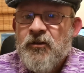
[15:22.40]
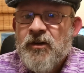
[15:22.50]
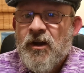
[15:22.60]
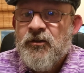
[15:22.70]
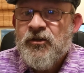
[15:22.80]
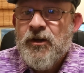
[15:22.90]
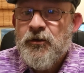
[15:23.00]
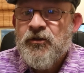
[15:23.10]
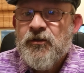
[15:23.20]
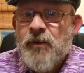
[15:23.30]
Actually, I
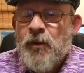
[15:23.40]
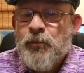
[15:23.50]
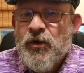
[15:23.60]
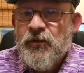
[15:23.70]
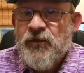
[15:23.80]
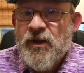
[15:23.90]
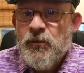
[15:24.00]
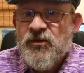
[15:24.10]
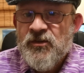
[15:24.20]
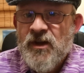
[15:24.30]
share a birthday
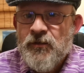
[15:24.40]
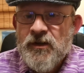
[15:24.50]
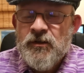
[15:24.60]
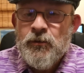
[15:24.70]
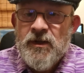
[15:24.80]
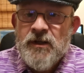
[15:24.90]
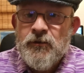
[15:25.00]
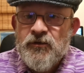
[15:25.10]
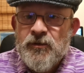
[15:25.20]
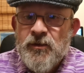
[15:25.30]
with Sevi. You'll
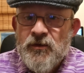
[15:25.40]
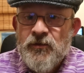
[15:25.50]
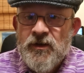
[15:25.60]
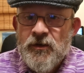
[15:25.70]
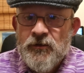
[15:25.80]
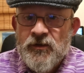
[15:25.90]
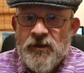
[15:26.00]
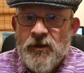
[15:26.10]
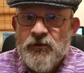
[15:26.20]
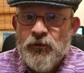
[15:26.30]
hear on some of the videos,
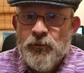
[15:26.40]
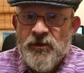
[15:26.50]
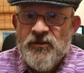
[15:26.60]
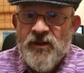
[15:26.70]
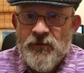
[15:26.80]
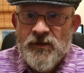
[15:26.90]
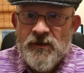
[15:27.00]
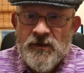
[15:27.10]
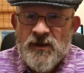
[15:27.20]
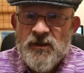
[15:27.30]
the guys call me
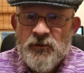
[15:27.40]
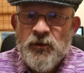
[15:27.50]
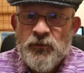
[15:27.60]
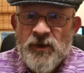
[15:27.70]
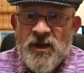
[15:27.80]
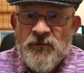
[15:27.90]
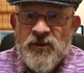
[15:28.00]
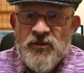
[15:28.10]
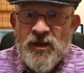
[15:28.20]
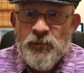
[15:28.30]
Sevi. It's because we
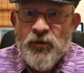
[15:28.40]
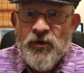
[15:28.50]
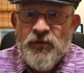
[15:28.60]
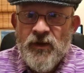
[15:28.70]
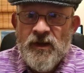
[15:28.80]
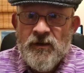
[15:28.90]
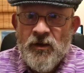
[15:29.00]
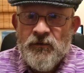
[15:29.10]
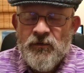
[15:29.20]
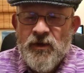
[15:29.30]
have the same birthday,
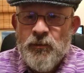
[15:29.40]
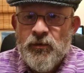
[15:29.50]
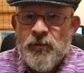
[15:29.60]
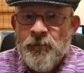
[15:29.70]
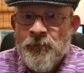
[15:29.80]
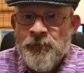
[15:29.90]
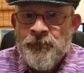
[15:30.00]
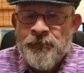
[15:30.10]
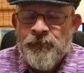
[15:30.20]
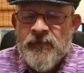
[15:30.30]
9th of April.
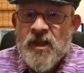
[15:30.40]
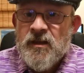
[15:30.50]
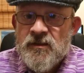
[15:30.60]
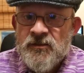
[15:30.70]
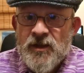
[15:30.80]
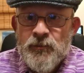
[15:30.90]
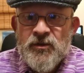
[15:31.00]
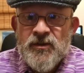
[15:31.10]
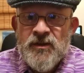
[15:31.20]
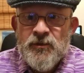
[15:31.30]

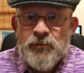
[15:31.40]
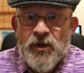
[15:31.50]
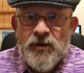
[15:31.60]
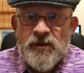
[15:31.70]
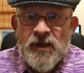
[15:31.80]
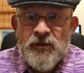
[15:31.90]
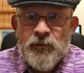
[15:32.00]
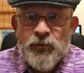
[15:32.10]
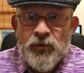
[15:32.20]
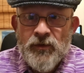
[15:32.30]
Same as Isambard
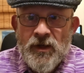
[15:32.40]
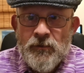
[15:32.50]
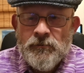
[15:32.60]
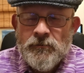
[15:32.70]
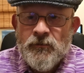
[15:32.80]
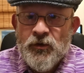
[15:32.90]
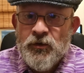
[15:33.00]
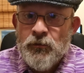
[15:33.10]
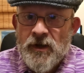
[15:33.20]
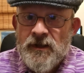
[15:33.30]
Kingdom Brunel, the
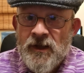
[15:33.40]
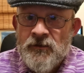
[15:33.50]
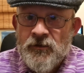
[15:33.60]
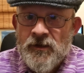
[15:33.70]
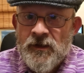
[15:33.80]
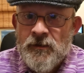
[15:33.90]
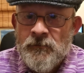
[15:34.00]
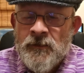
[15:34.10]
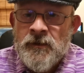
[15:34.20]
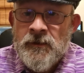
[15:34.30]
great
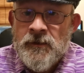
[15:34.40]
engineer.